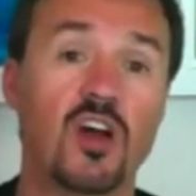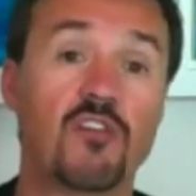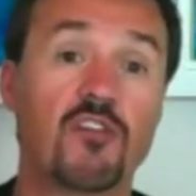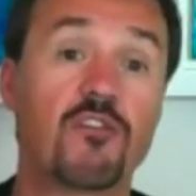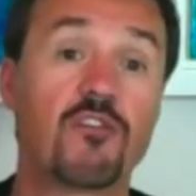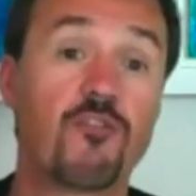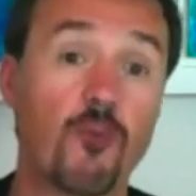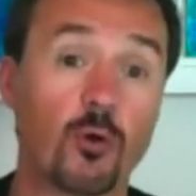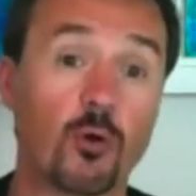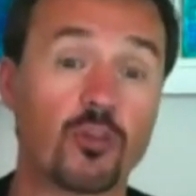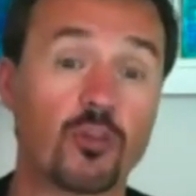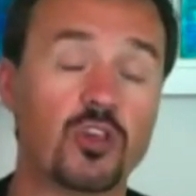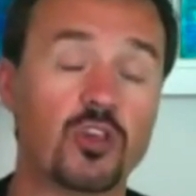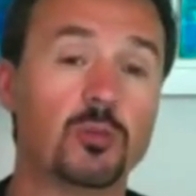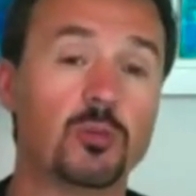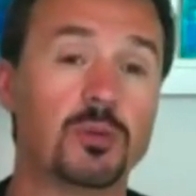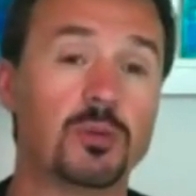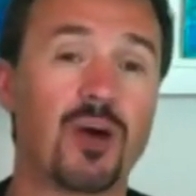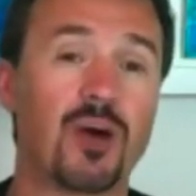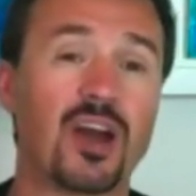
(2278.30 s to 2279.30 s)
for the
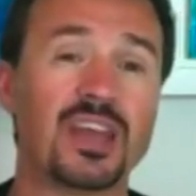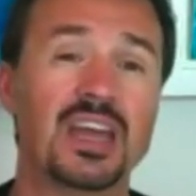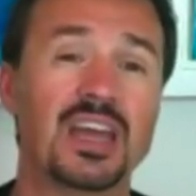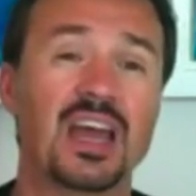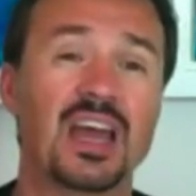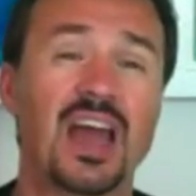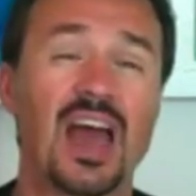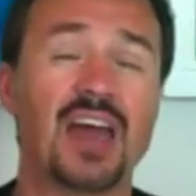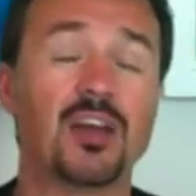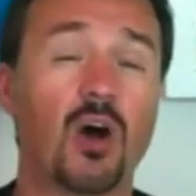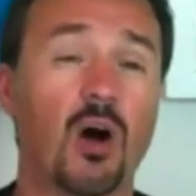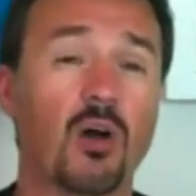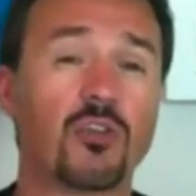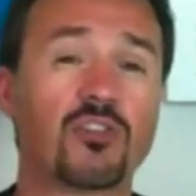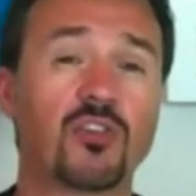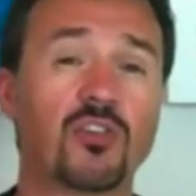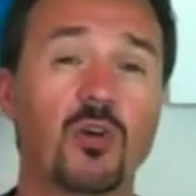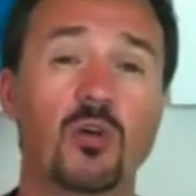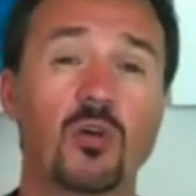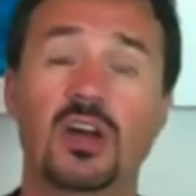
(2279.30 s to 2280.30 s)
human body. And
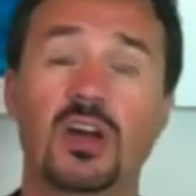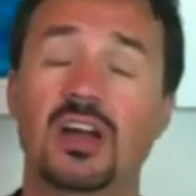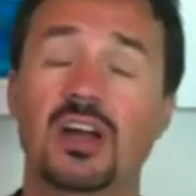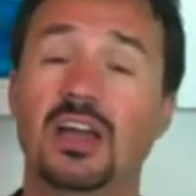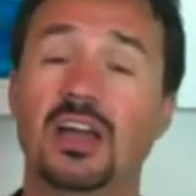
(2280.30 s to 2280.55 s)
also,